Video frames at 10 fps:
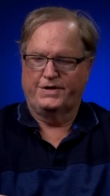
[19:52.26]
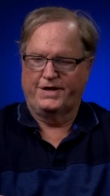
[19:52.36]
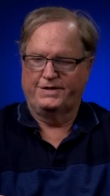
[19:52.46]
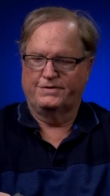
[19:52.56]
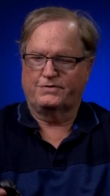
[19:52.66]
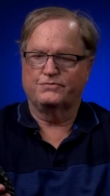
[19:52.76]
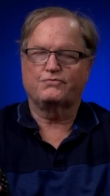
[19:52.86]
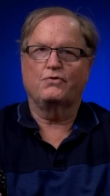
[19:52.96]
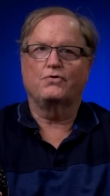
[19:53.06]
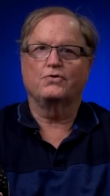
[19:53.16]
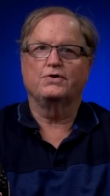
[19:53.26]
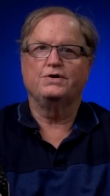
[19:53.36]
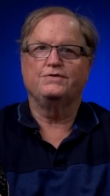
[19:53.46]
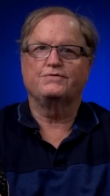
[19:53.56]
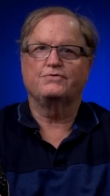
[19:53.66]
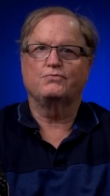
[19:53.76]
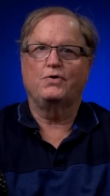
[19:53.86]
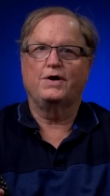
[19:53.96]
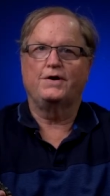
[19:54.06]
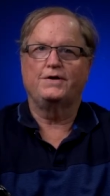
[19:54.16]
and the controller is as
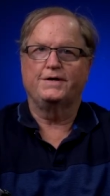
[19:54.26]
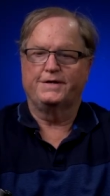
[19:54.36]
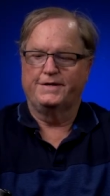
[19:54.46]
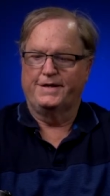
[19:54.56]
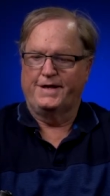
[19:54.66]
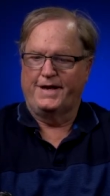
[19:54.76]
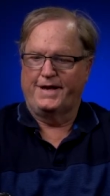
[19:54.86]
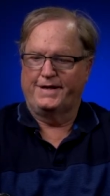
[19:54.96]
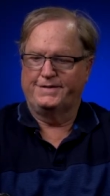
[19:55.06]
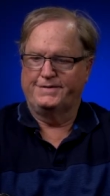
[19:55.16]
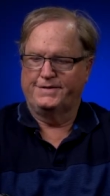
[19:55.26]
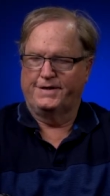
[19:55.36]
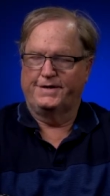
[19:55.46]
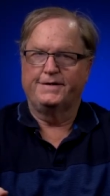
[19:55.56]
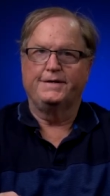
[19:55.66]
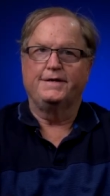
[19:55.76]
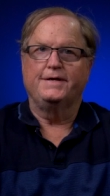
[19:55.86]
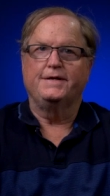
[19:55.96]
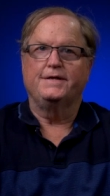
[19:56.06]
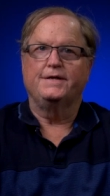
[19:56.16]
well. And
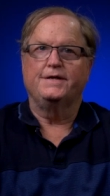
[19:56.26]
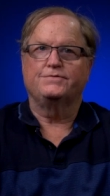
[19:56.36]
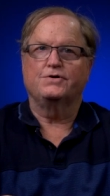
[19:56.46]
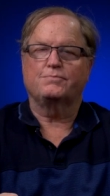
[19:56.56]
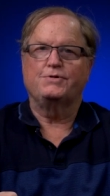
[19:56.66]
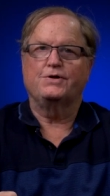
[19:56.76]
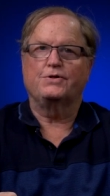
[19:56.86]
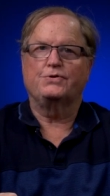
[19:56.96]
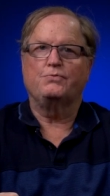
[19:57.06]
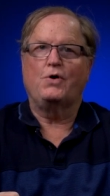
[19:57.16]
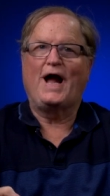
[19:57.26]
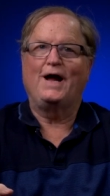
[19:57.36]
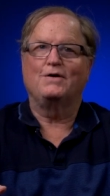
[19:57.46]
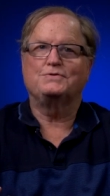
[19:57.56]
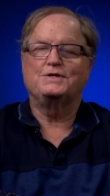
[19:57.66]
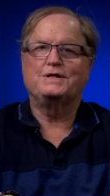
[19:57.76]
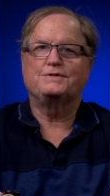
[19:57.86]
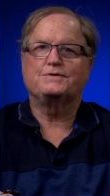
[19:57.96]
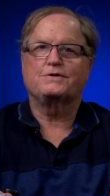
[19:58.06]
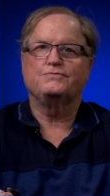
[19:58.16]
it took me a little while to
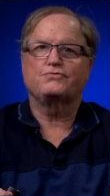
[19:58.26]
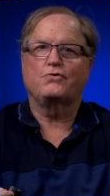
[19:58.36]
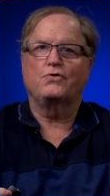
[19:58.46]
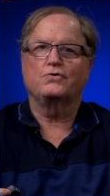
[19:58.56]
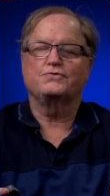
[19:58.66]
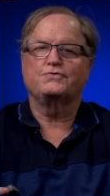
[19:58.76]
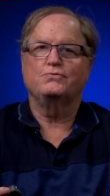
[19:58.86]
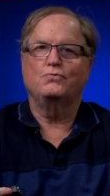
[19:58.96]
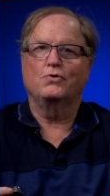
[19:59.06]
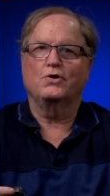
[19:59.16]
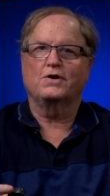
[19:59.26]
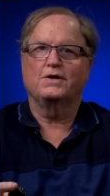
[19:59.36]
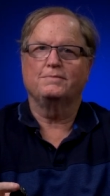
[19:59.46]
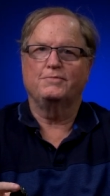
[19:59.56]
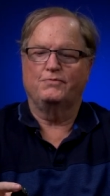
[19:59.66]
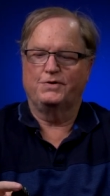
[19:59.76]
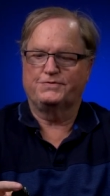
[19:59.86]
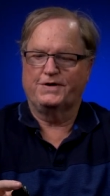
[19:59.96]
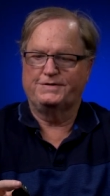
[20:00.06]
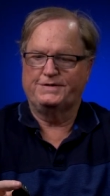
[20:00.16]
get the controller to work, but
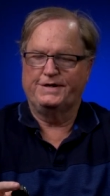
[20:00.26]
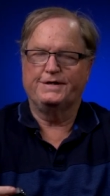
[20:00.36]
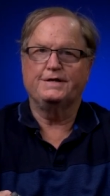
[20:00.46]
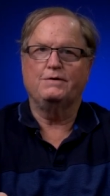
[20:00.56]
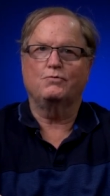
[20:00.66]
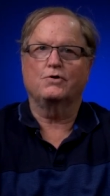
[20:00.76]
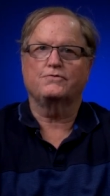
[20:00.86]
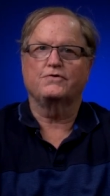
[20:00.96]
once I did, it worked